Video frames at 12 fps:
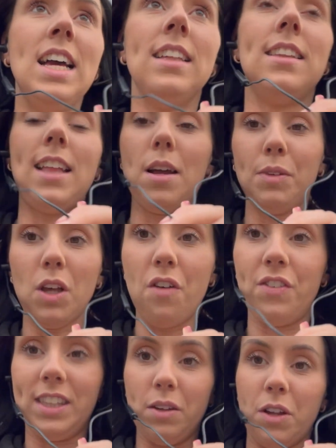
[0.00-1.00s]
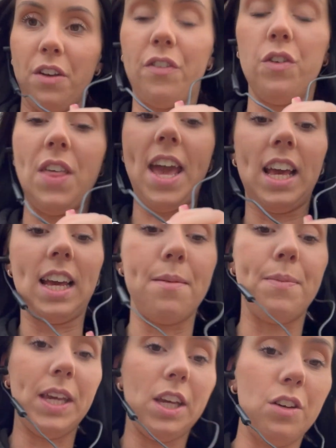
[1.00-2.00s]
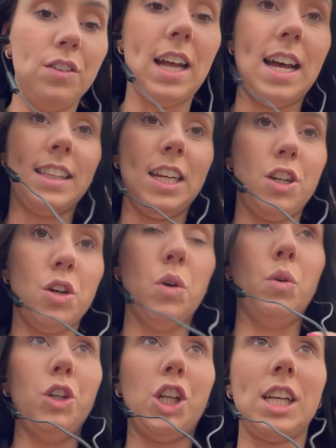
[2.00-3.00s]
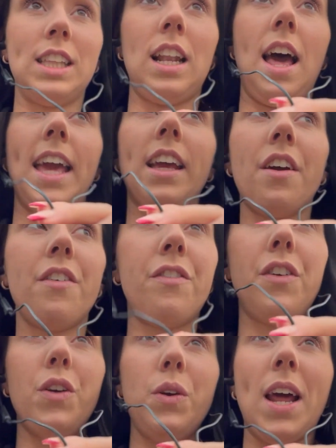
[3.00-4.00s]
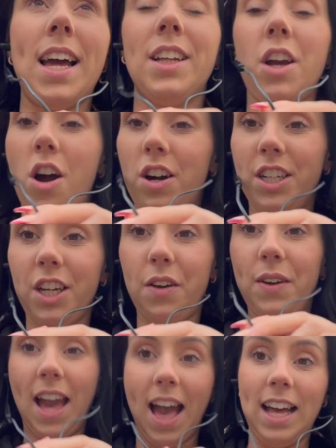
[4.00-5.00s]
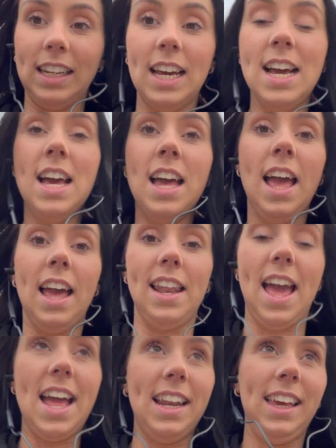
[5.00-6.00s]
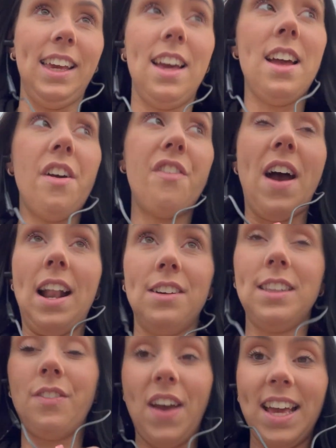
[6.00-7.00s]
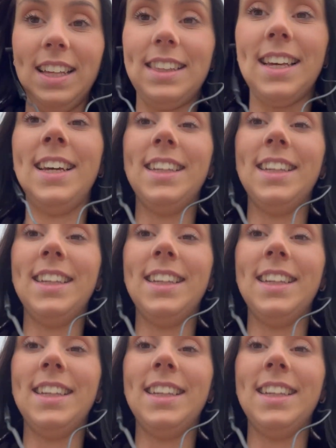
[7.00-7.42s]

Steps are obviously wonderful. They can be used as a tool just like food and cardio can in any fat loss phase.